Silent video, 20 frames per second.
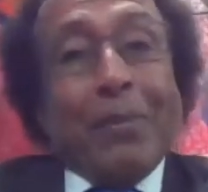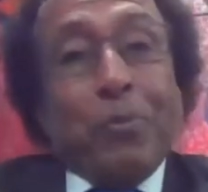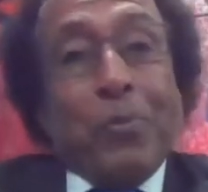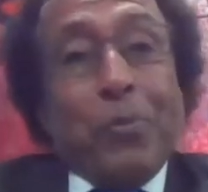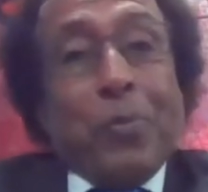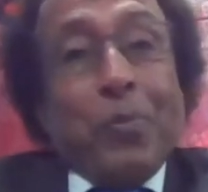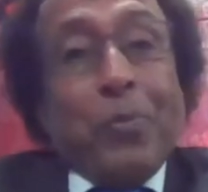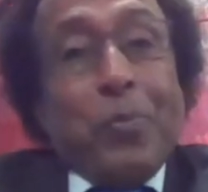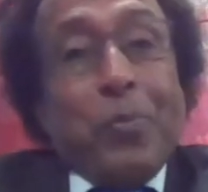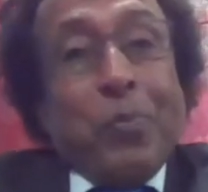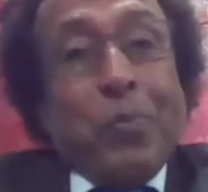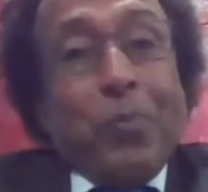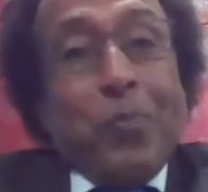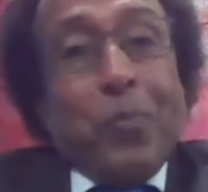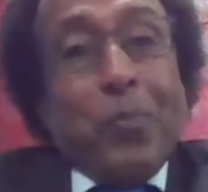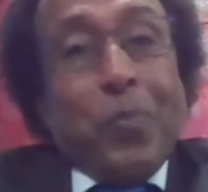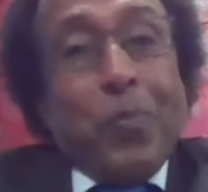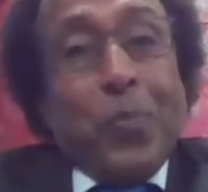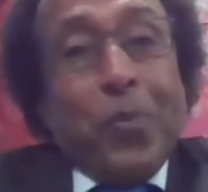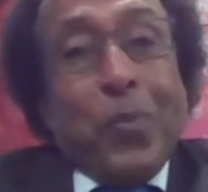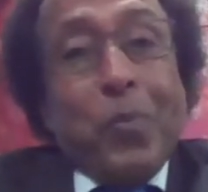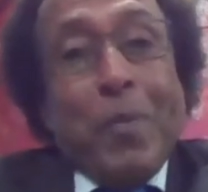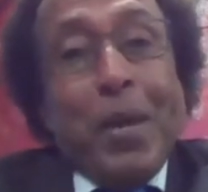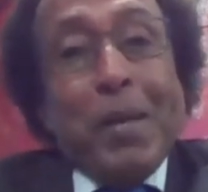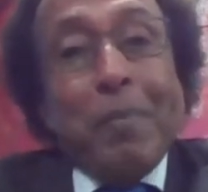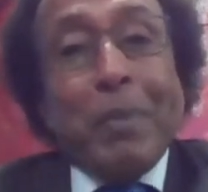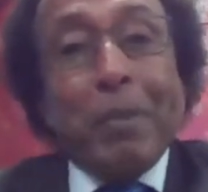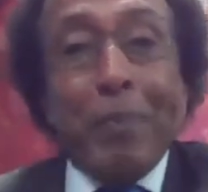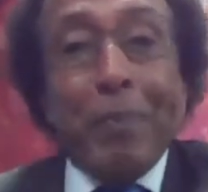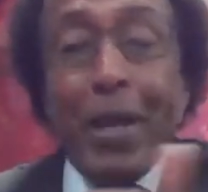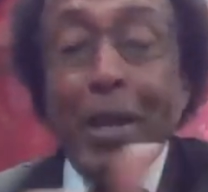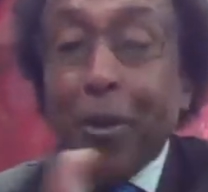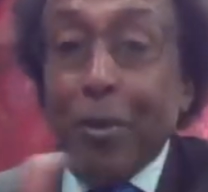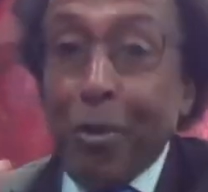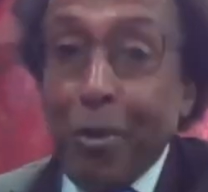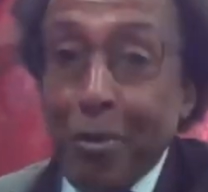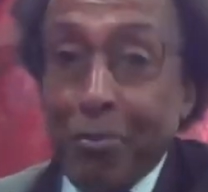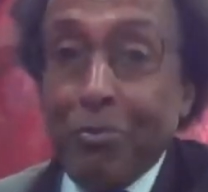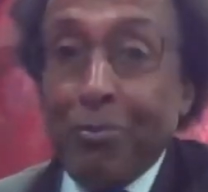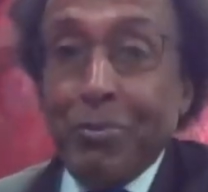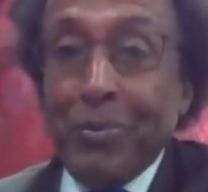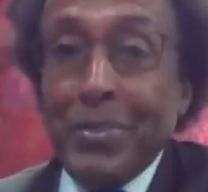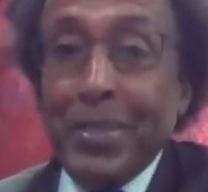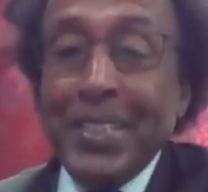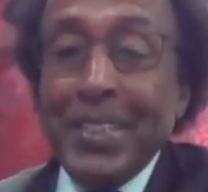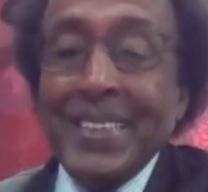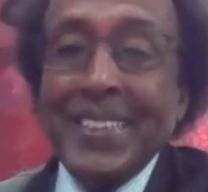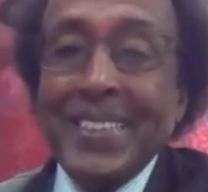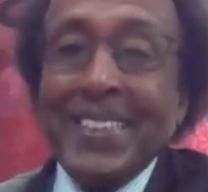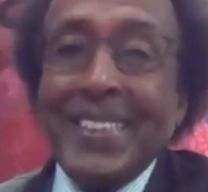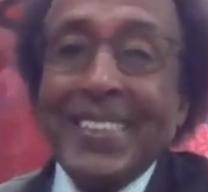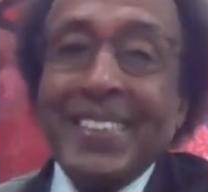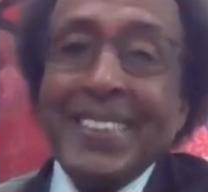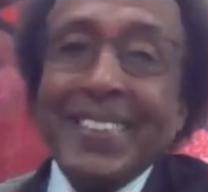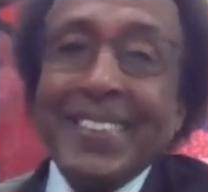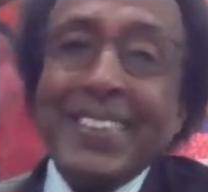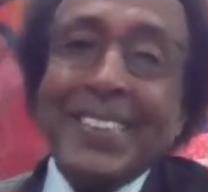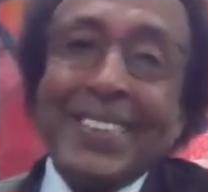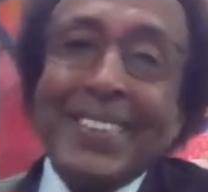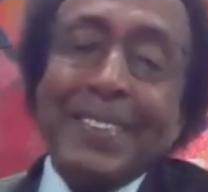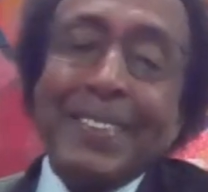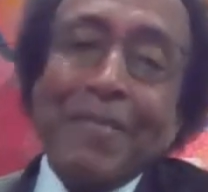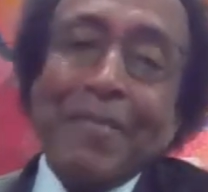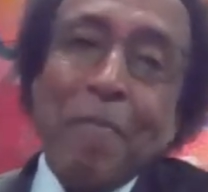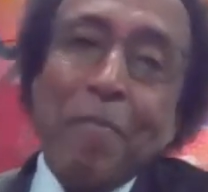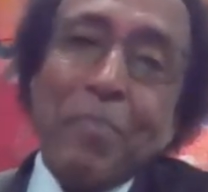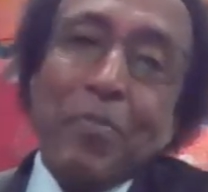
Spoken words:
we might be better off at least